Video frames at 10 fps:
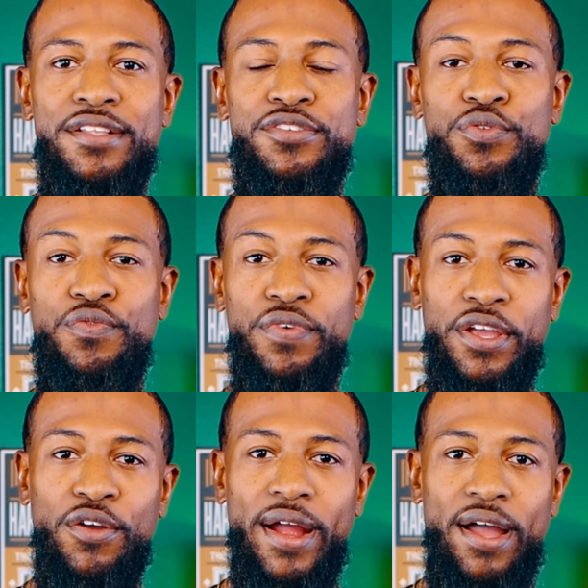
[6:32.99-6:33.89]
to
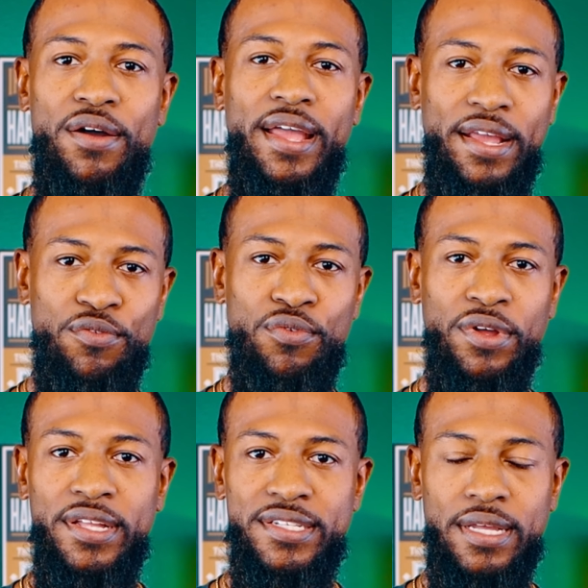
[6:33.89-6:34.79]
figure out a
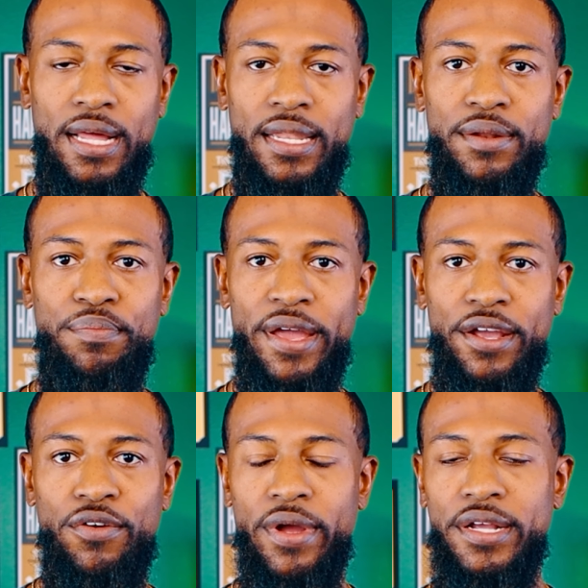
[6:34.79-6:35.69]
really solid
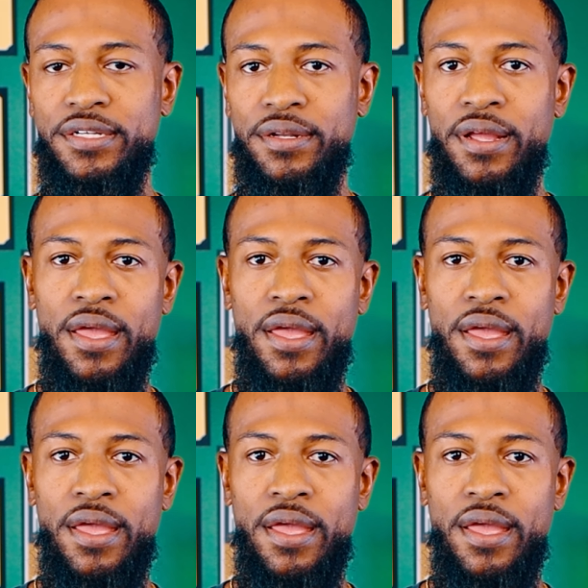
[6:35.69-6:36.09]
paint correction